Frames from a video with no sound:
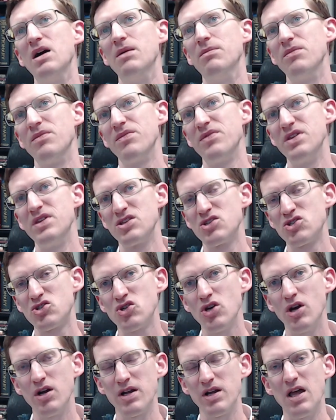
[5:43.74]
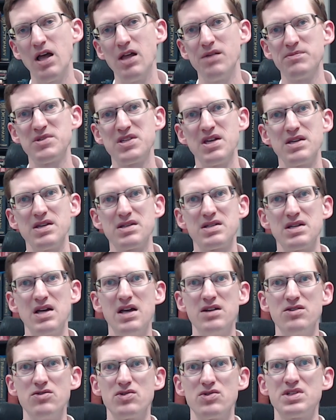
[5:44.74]
this chart helps us to
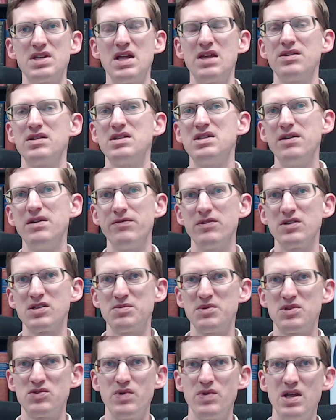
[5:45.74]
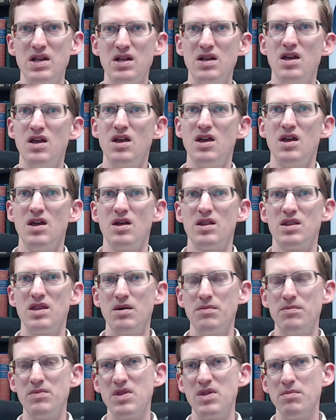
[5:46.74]
understand the difference between
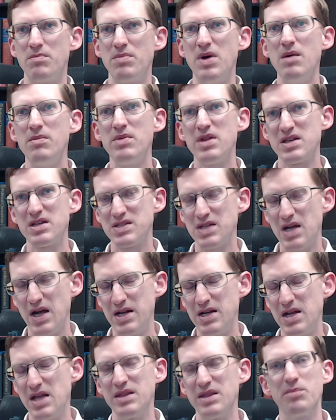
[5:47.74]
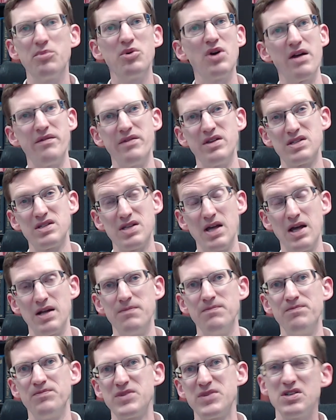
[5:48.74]
the public side and the private side.
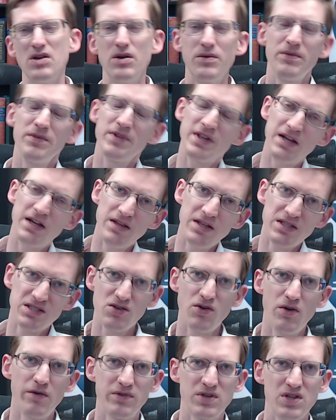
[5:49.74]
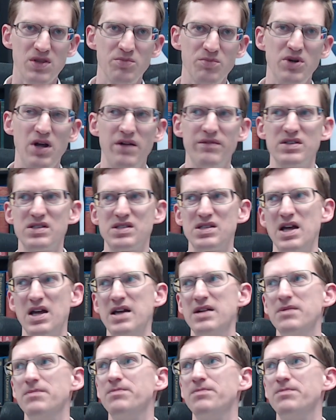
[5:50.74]
So now let's go over to the private side.